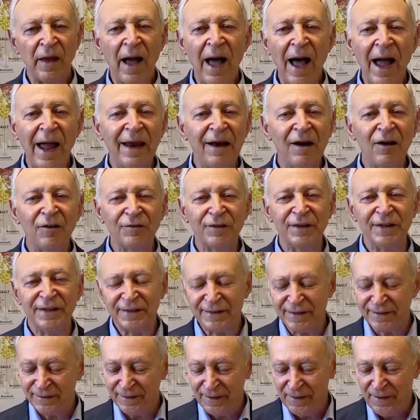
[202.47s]
I love
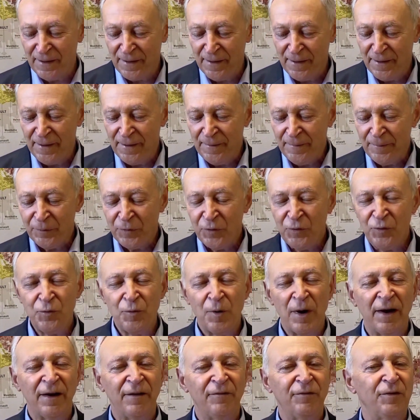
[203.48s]
this.
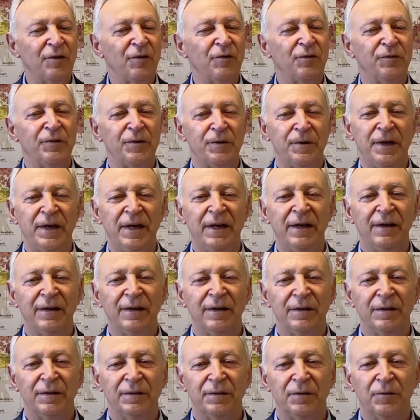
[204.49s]
You have a very
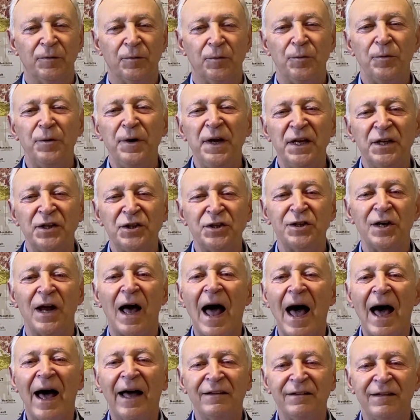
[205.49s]

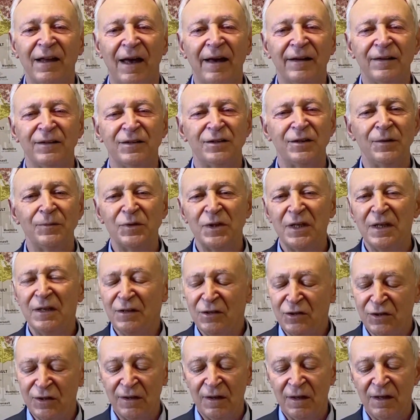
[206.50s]
rich attack.
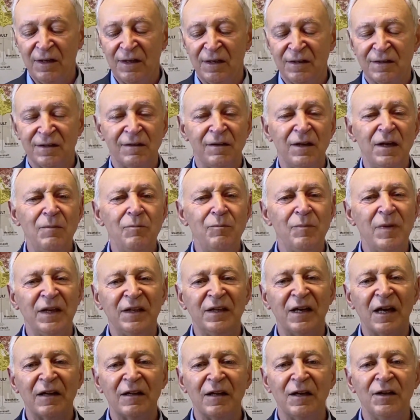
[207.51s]
Something is
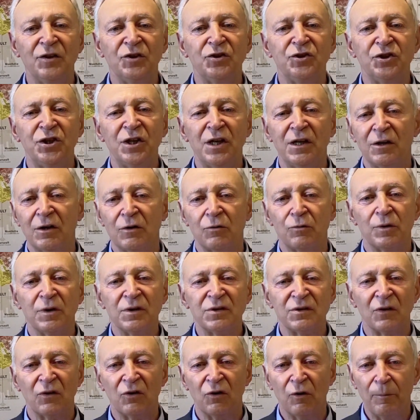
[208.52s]
immediately
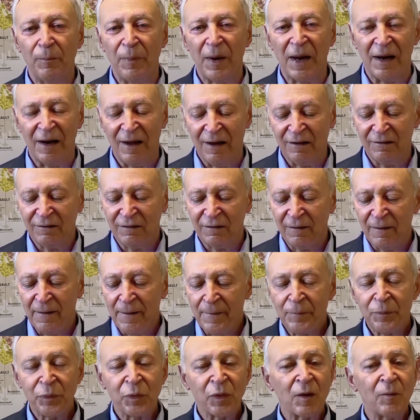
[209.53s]
generous on the palate,
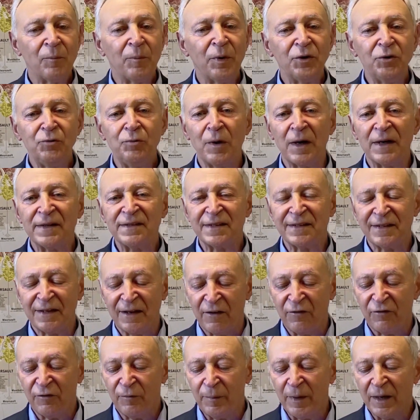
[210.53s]
but you are
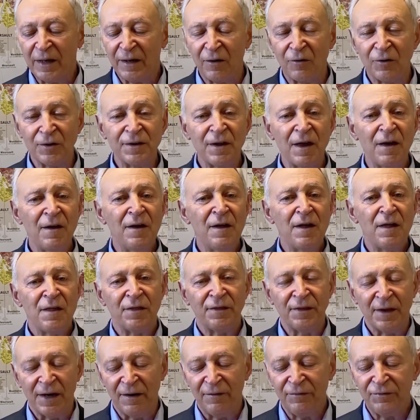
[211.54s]
safe because
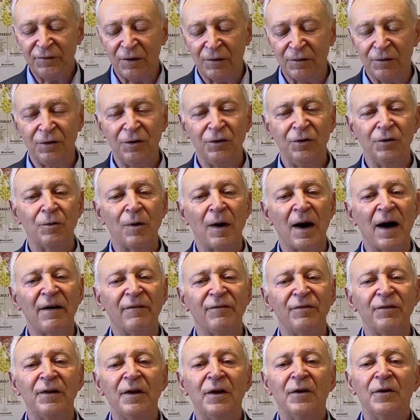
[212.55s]
then after you
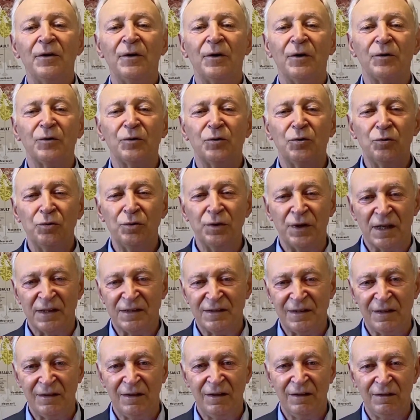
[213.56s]
have a good
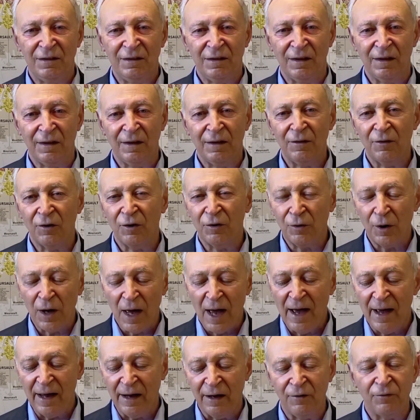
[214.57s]
acidity, a
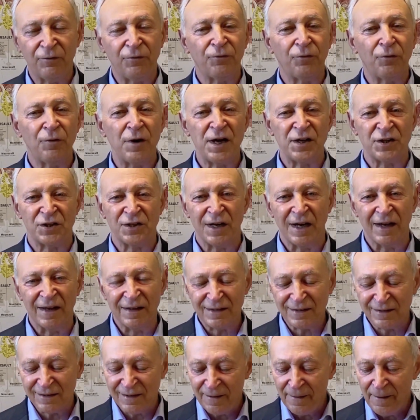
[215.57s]
high
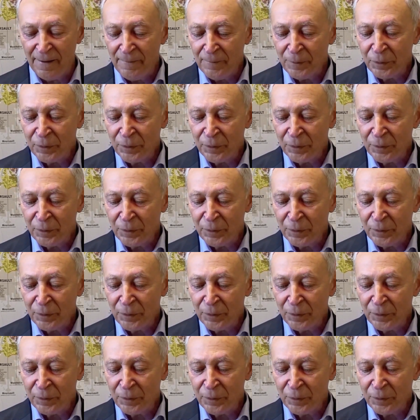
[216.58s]
freshness.